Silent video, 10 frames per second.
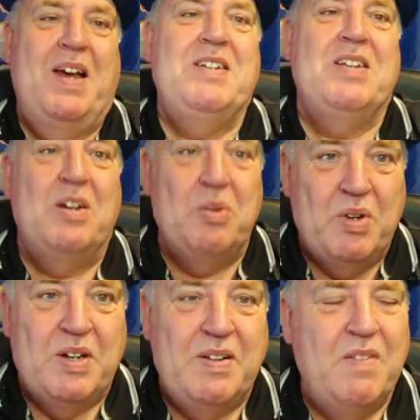play to
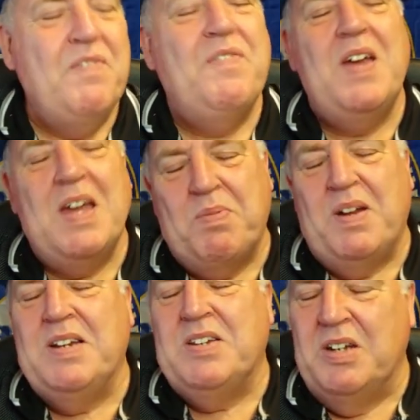Luton. Fair
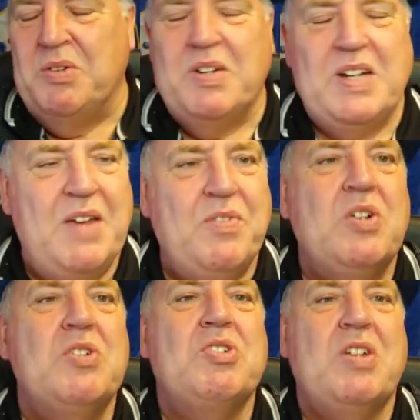play to Luton. They've
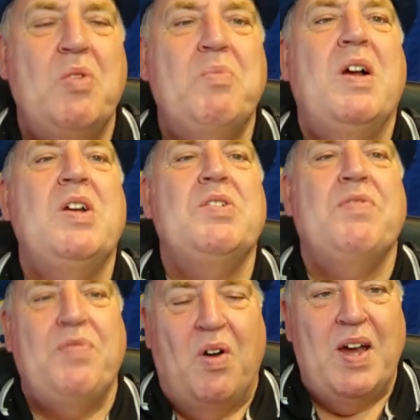got so much
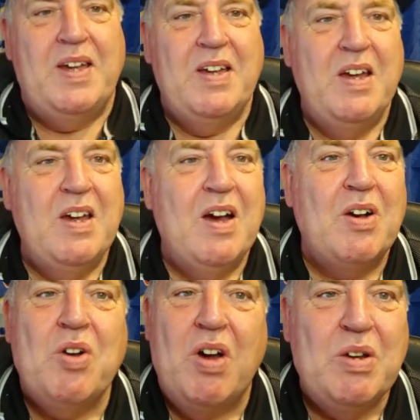fight.
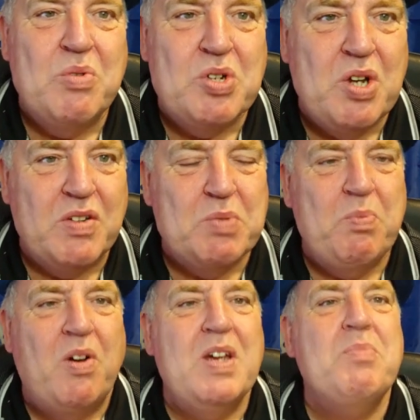I've got a little soft
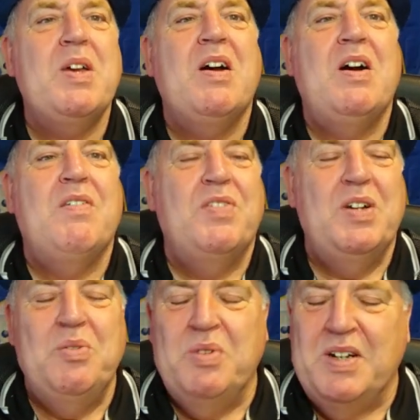spot in my heart for
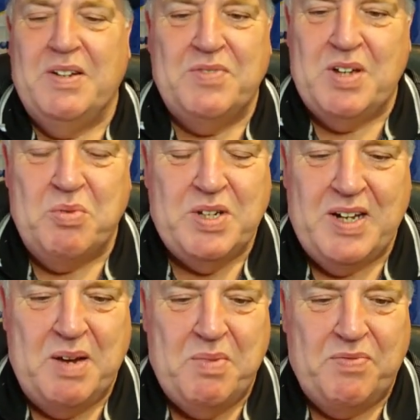Luton. I've told you
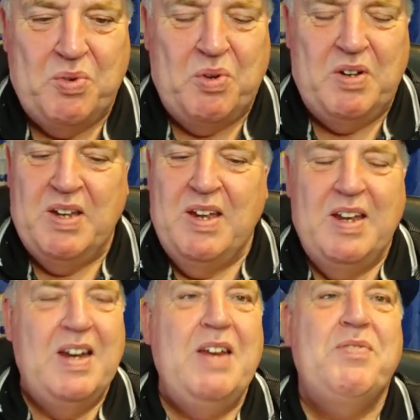that before.
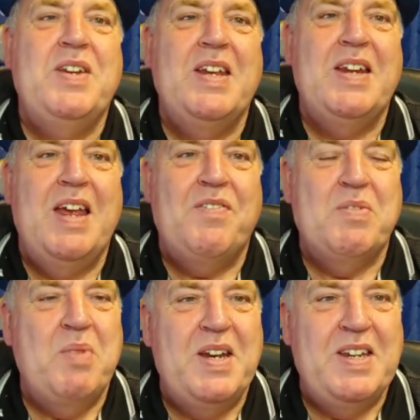Lived near there
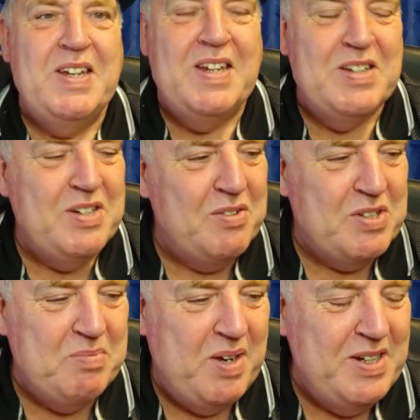for many years.
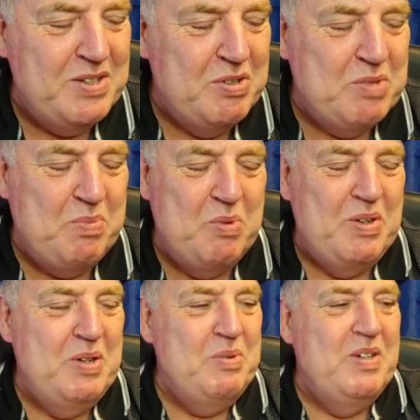Lots of mates who
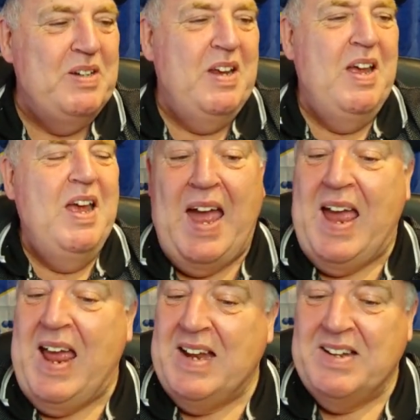support Luton.
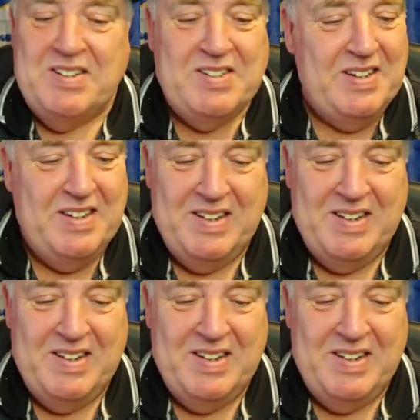And